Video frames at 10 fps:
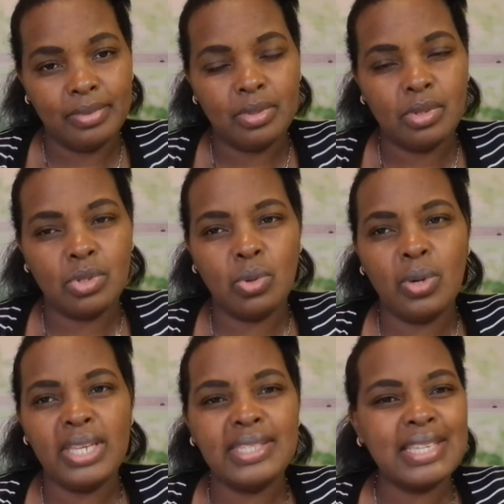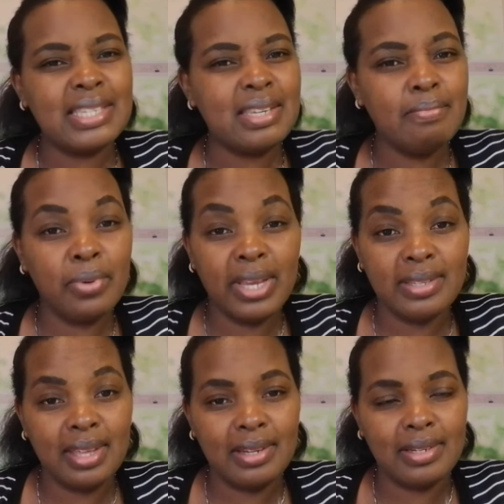So it's as simple as
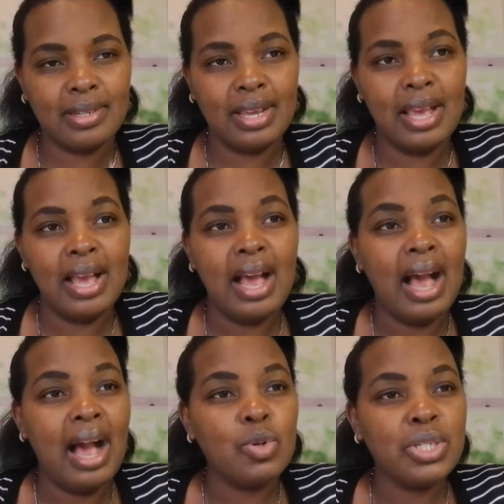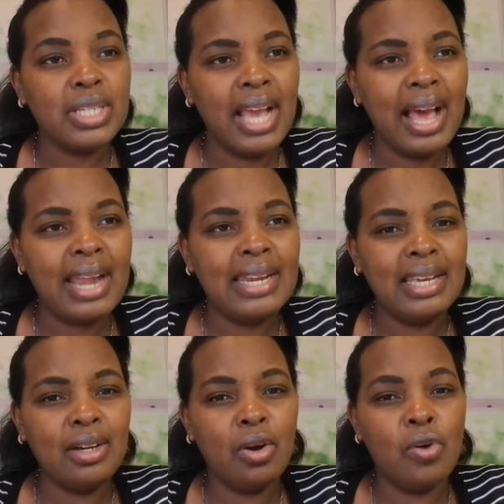that. I'll share a
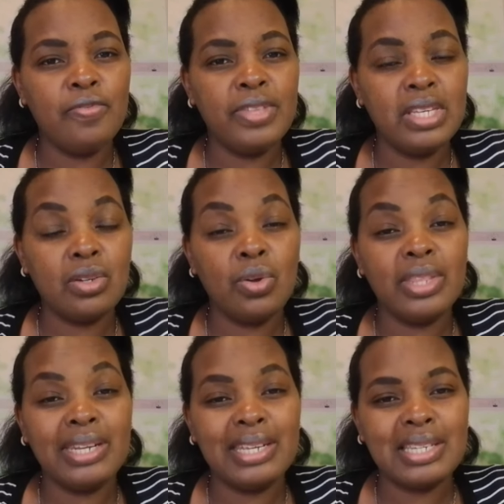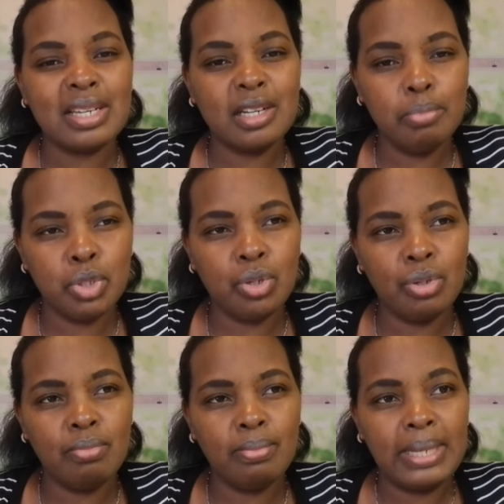link of this on the description,
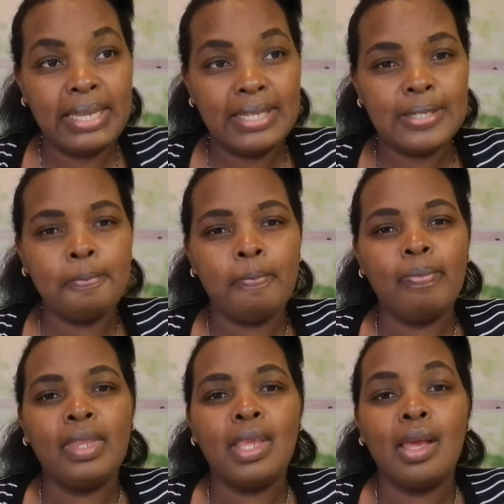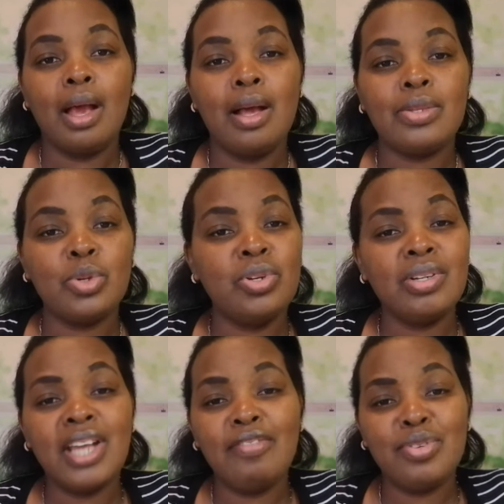please. So you
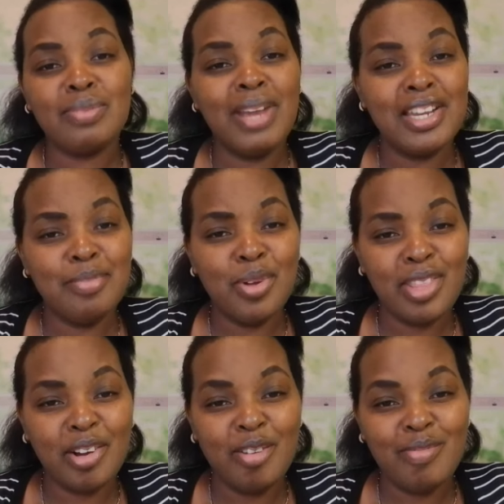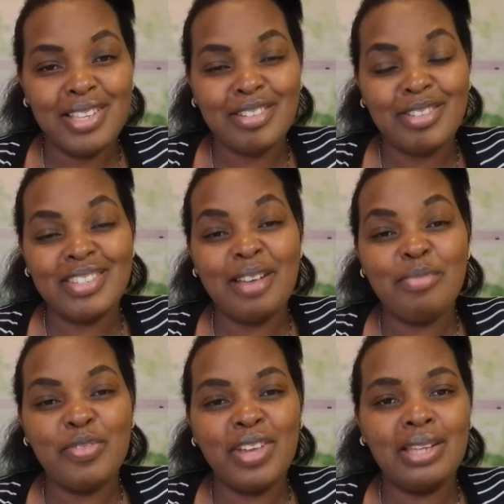don't have to remind me on the comments, because some
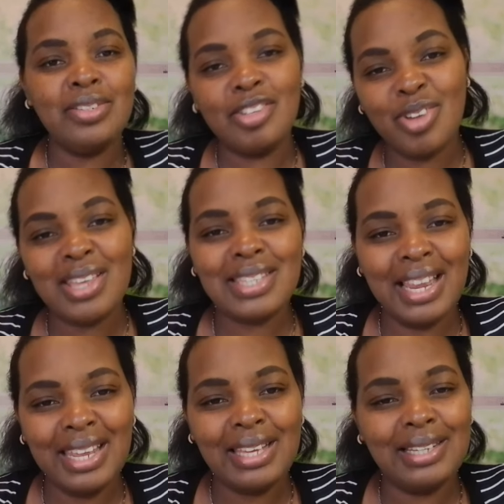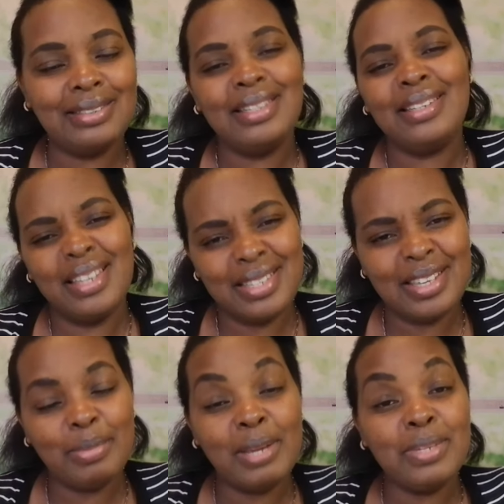of you are, Joyce, where is the link?
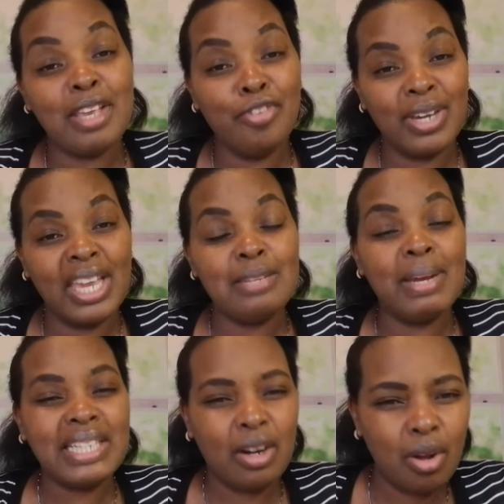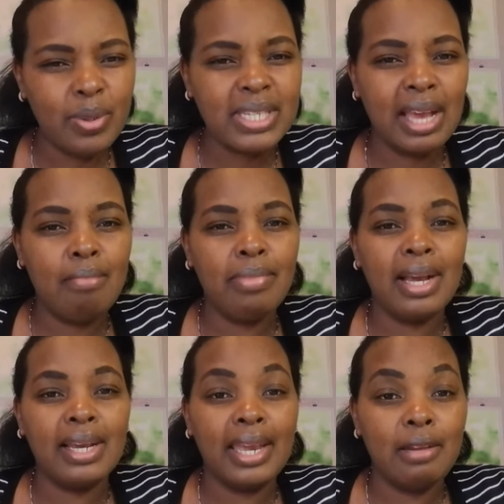Sometimes I forget, but I'll always come
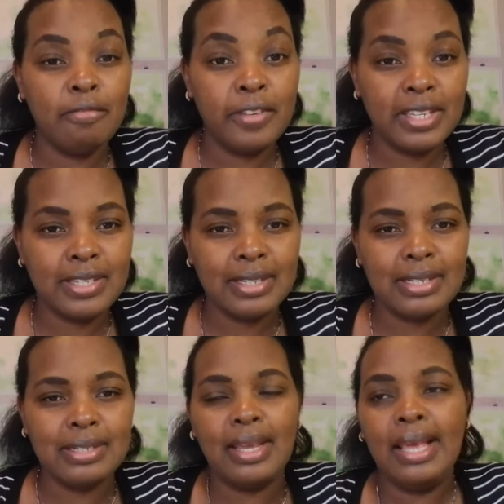back and fix it.